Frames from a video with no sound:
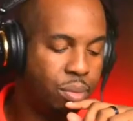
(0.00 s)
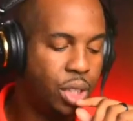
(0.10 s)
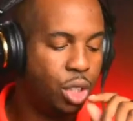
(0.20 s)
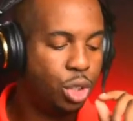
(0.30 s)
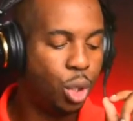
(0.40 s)

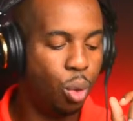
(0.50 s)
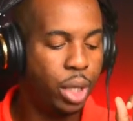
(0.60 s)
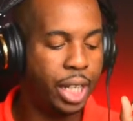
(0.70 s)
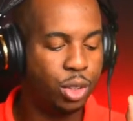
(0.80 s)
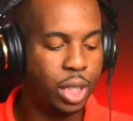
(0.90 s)
So
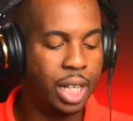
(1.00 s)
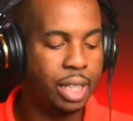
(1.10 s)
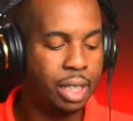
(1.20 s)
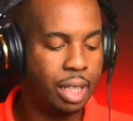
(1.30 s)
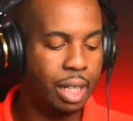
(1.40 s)
okay, so
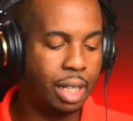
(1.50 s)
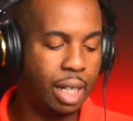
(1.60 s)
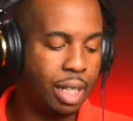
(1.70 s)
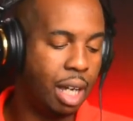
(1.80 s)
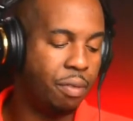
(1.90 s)
then
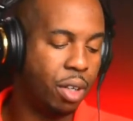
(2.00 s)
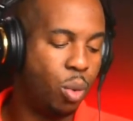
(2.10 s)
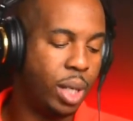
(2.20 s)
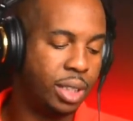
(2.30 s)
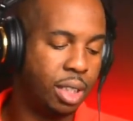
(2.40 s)
I have a
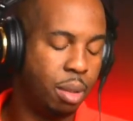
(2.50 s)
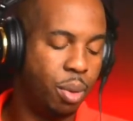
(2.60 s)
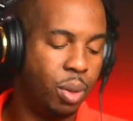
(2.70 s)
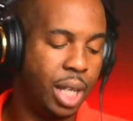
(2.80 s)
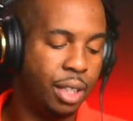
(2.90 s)
question
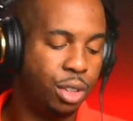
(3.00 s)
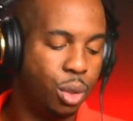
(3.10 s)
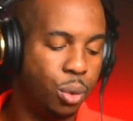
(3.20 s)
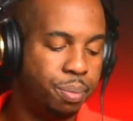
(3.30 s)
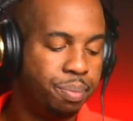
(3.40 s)
about that. So